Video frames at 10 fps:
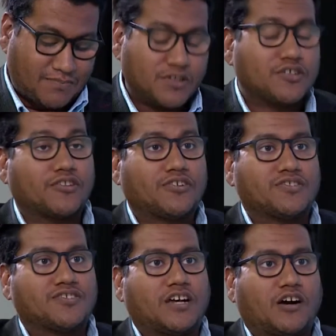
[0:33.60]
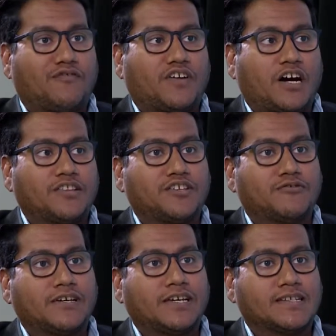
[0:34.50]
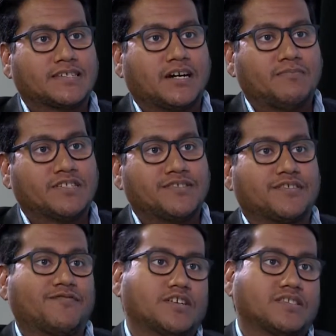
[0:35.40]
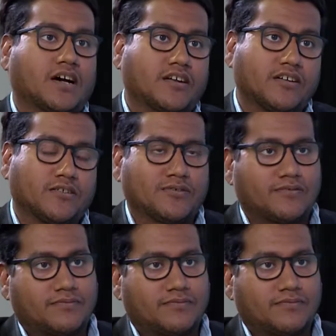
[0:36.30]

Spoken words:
Your thoughts on how far the UAE has come since it first started out?